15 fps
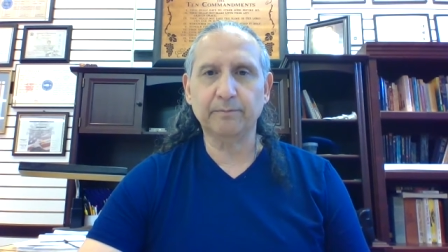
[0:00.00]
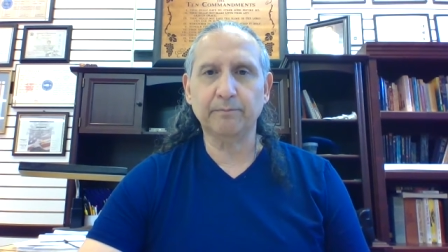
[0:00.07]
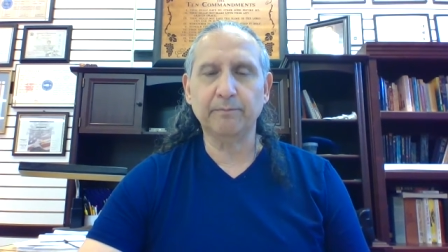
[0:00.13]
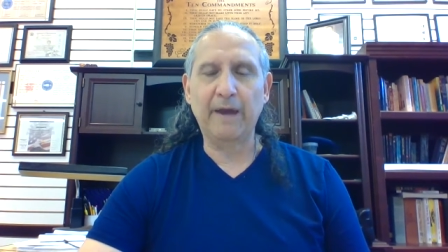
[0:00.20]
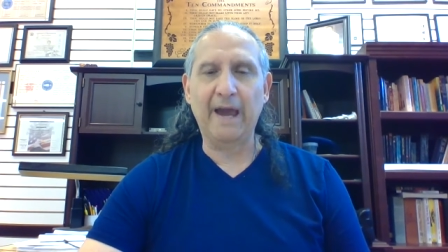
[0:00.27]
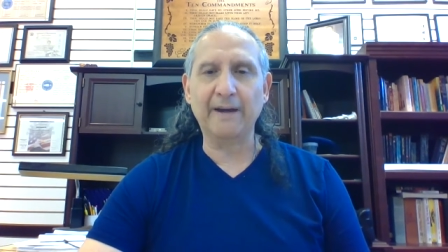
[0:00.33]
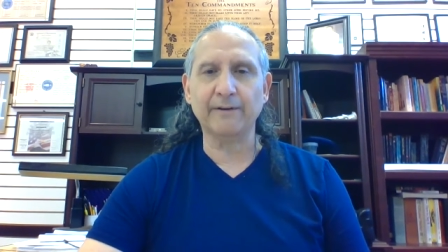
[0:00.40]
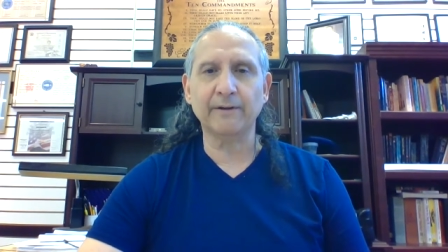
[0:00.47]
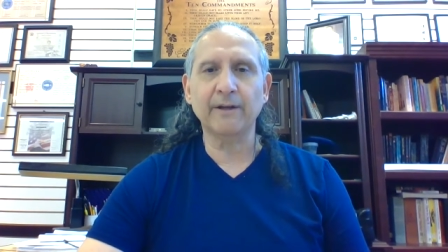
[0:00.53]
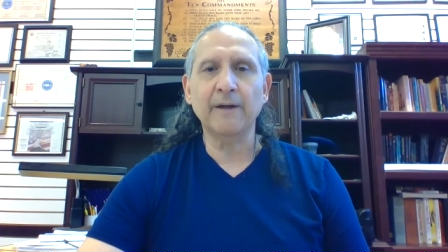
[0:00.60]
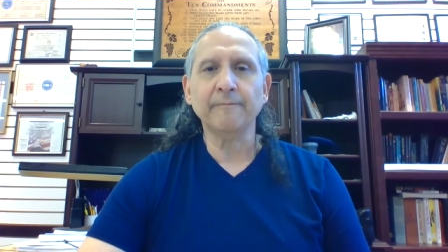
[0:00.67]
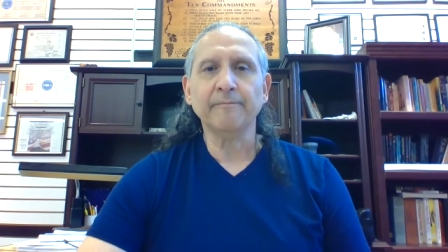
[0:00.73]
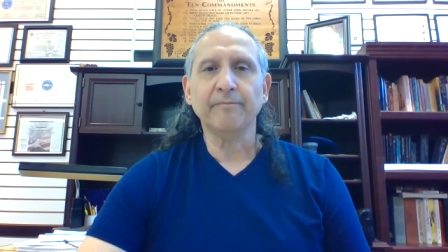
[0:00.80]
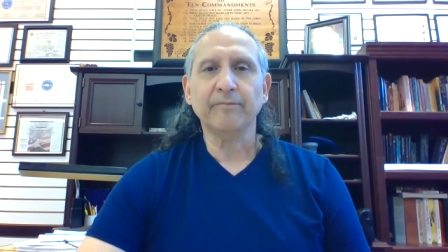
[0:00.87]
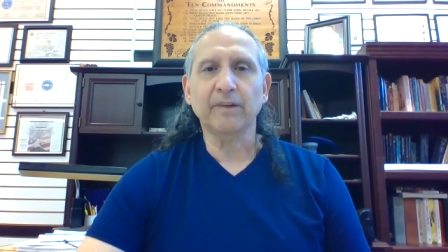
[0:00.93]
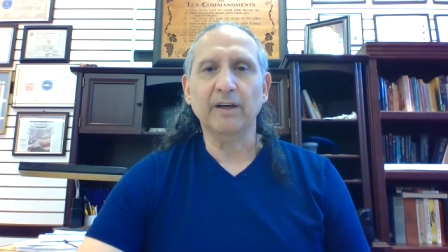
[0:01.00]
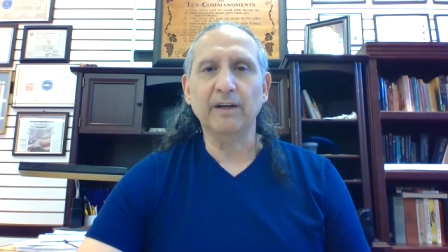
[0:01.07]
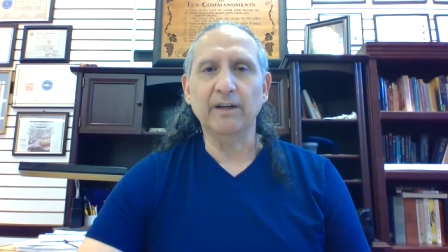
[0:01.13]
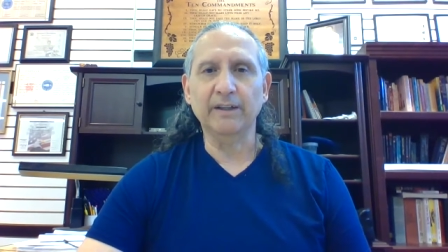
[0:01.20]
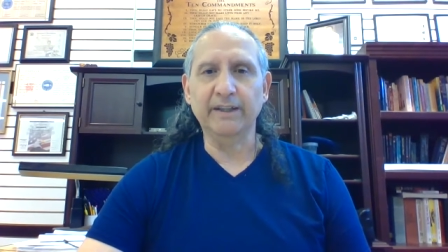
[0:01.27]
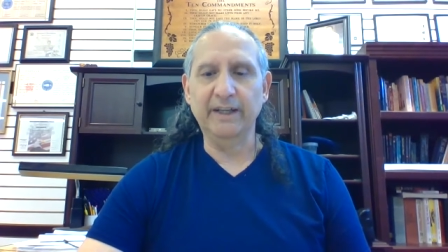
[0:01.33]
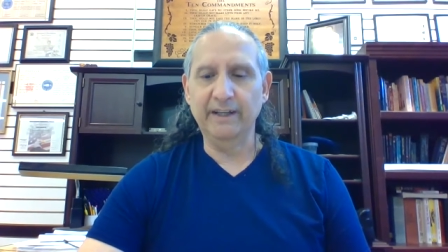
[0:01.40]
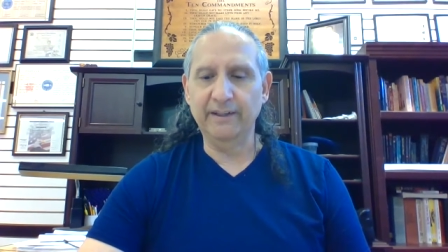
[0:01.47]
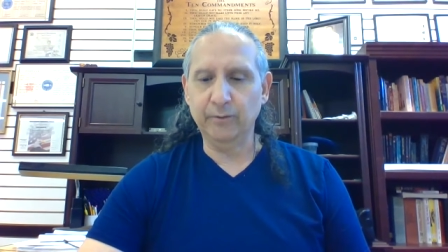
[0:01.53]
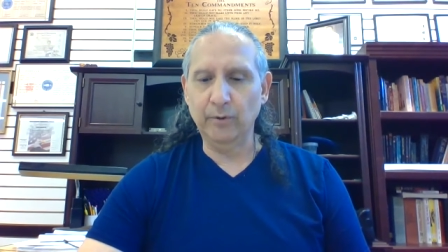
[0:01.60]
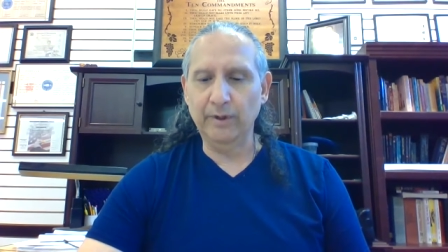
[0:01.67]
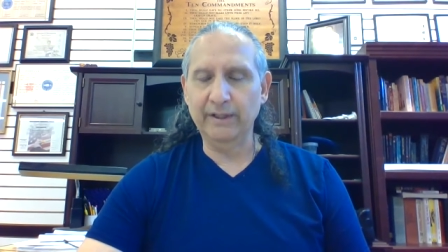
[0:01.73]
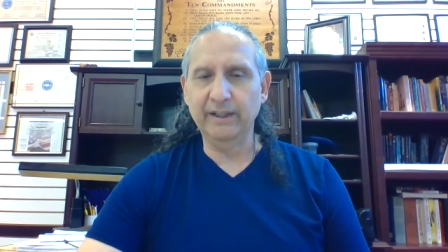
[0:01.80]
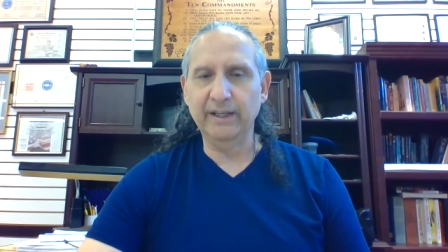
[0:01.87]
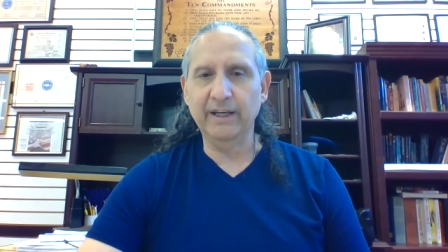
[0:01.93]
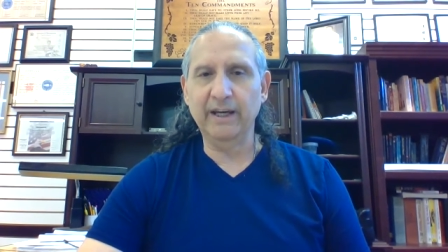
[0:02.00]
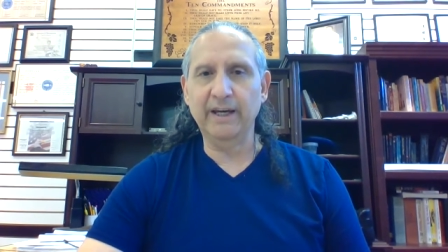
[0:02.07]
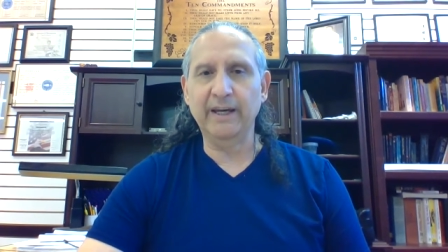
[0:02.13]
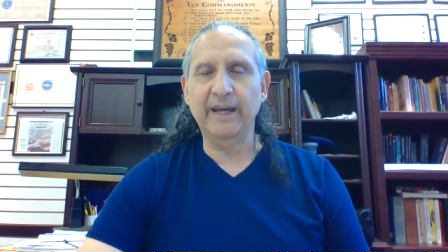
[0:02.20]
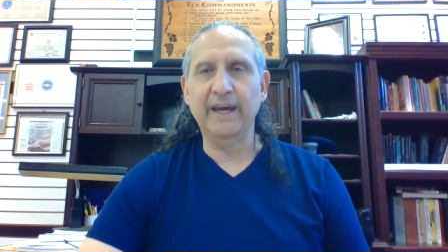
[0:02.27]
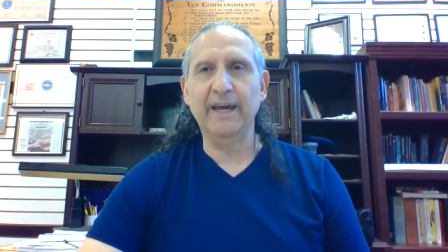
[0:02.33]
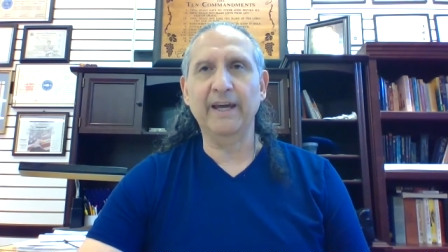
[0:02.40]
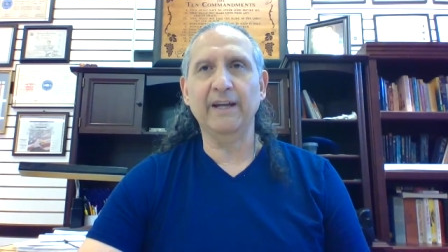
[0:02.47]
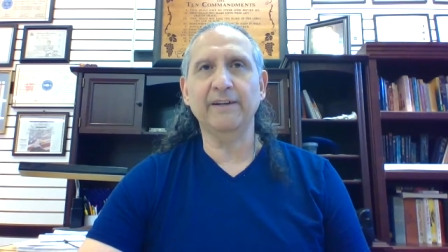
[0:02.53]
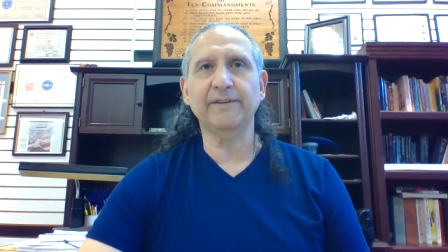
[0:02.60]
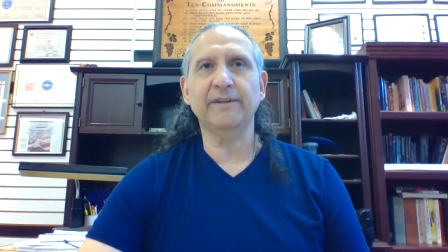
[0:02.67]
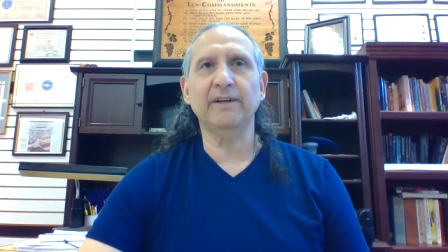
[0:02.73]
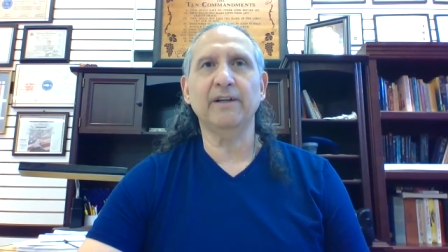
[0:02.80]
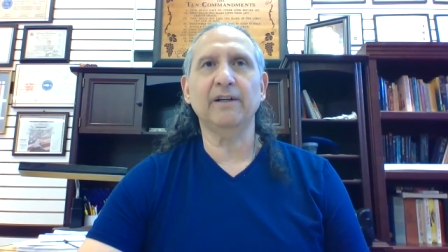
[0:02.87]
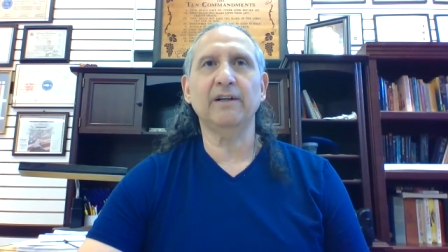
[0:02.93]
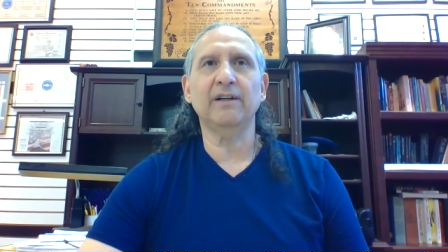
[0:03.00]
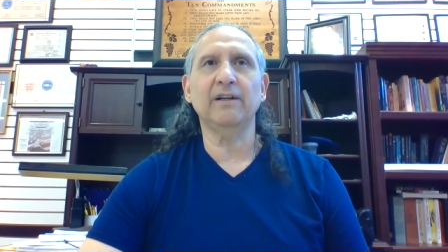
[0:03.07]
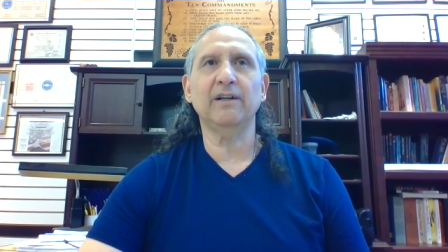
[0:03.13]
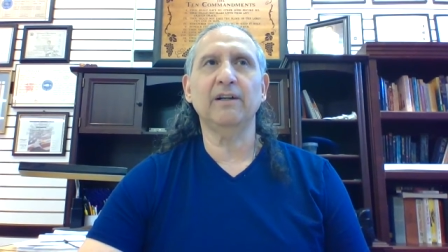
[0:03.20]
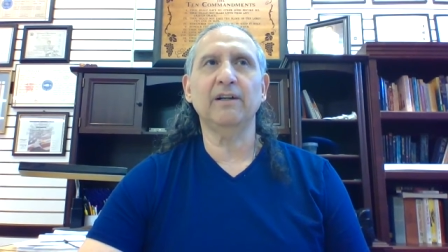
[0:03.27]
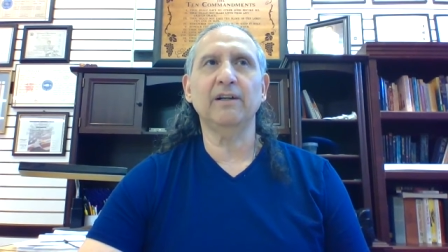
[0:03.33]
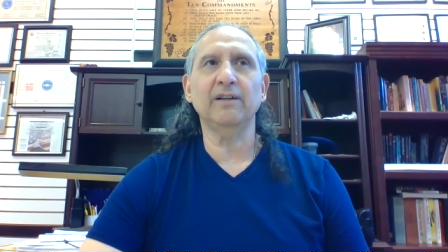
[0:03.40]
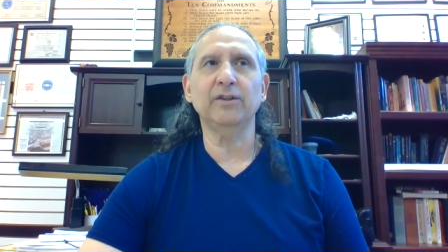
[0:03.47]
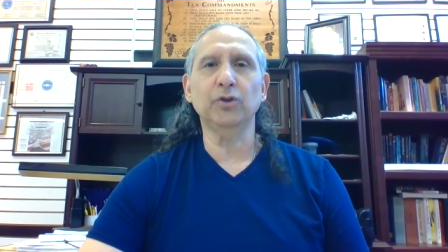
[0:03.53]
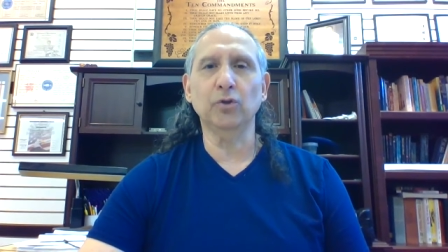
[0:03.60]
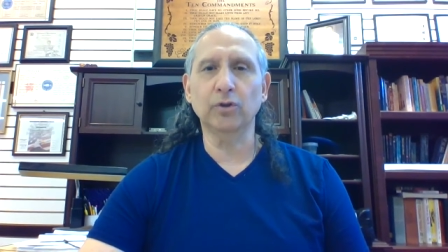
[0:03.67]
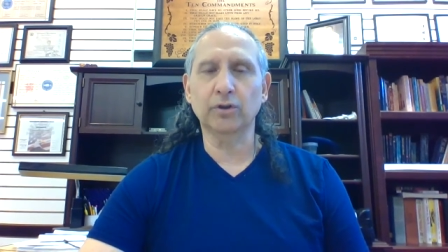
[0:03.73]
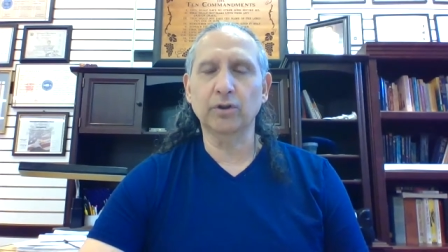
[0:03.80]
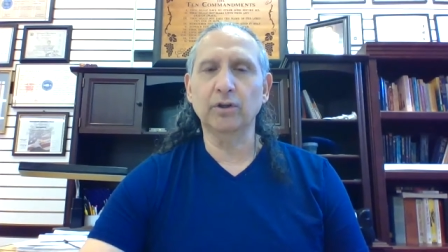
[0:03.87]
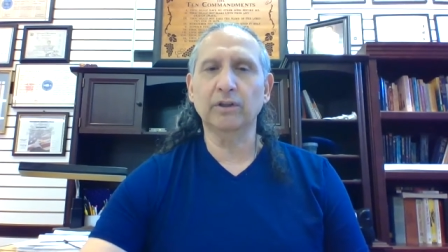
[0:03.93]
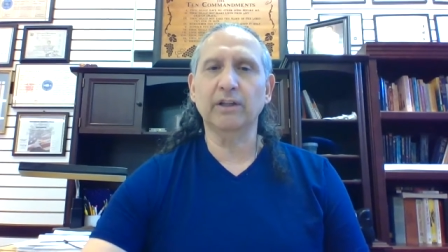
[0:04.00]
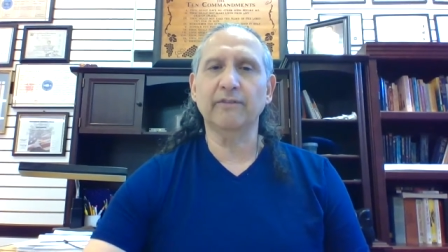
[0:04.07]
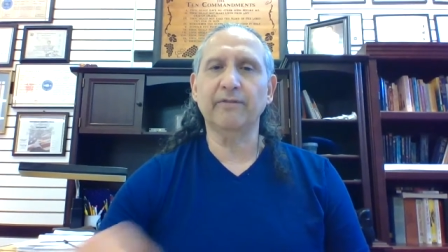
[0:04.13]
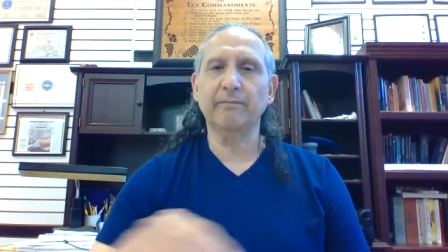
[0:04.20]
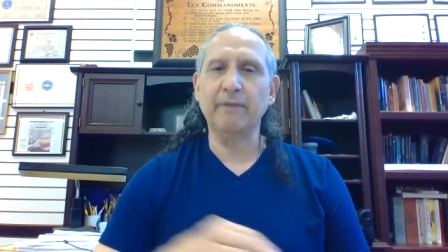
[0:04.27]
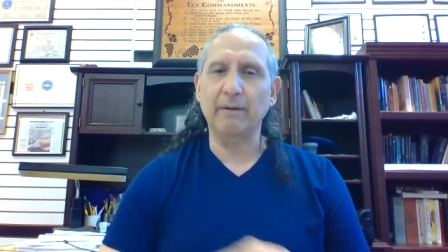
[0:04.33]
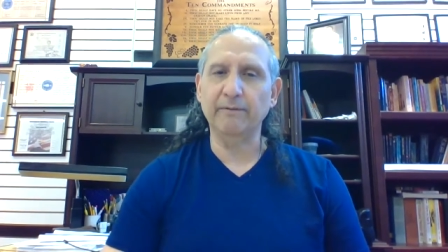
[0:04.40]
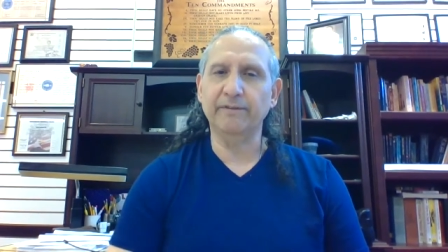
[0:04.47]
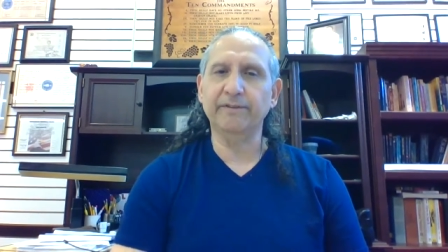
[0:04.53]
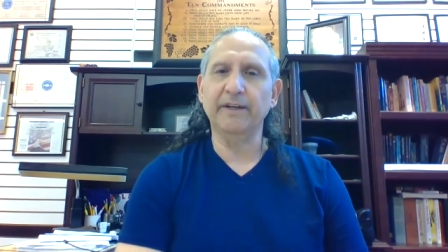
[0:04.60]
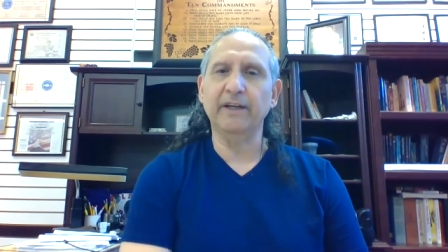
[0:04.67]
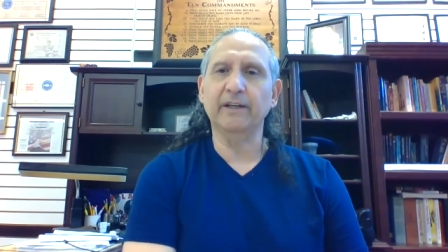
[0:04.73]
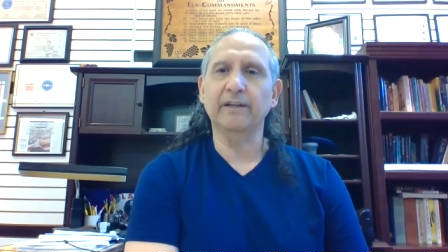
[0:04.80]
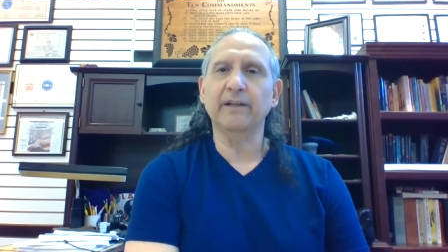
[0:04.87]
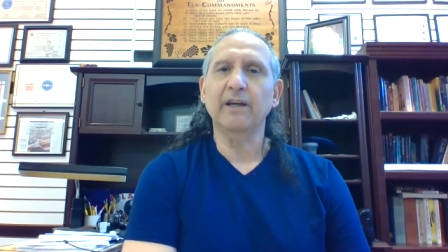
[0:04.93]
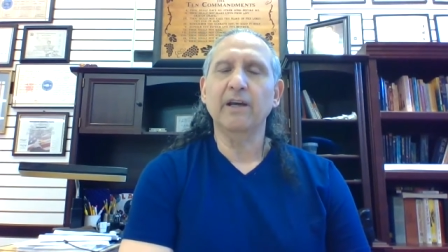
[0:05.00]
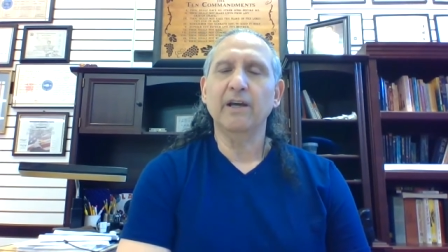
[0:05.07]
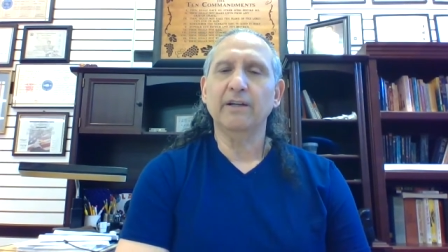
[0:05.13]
pattern. Again, Toi-Gye and YiGye, if I'm not mistaken,